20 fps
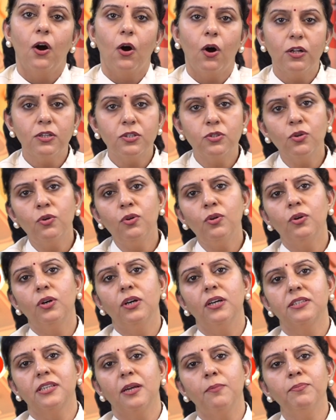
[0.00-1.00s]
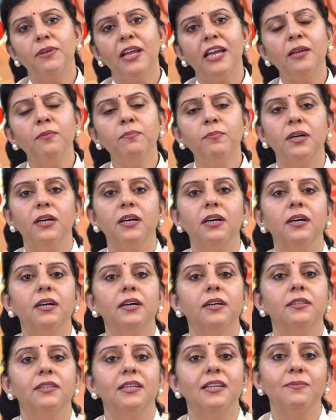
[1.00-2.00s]
Also,
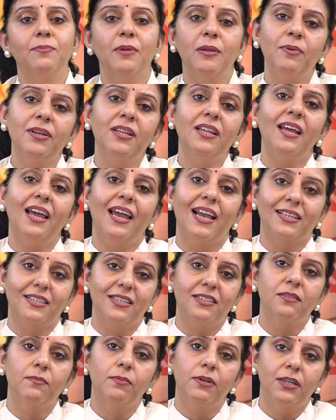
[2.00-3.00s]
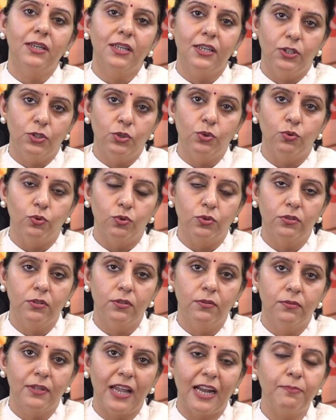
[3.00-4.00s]
sometime there may be the accessibility issues.
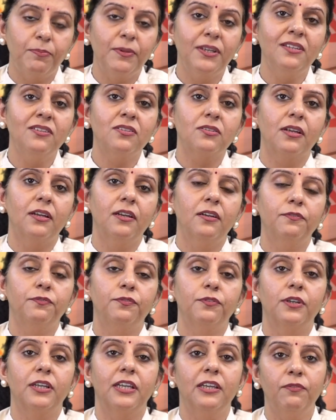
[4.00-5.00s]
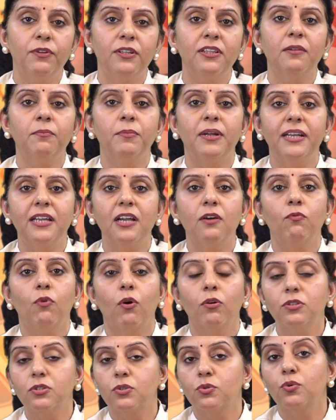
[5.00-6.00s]
That means if even the media
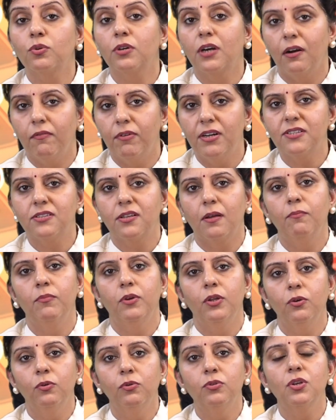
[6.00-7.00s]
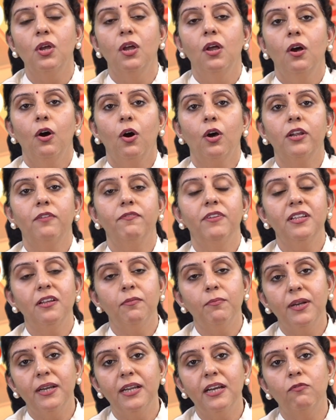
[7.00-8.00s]
wants to cover some news, or even
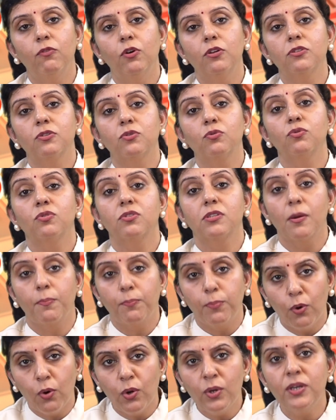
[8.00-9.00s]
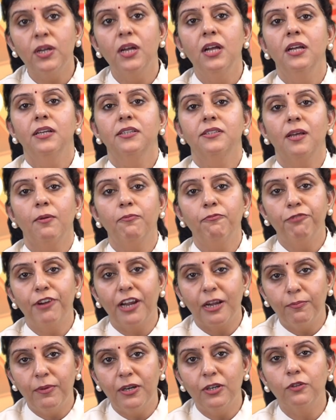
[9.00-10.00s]
the media wants to support some
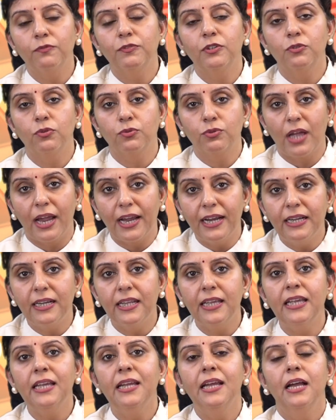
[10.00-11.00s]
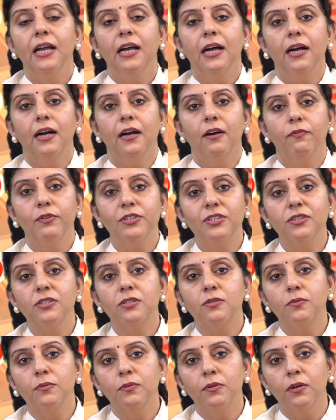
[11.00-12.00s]
fragment of the society which
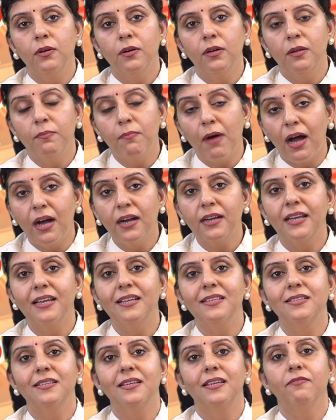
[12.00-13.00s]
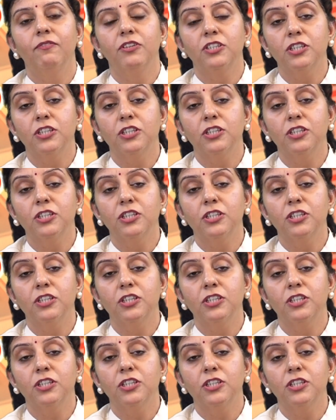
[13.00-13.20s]
is marked as the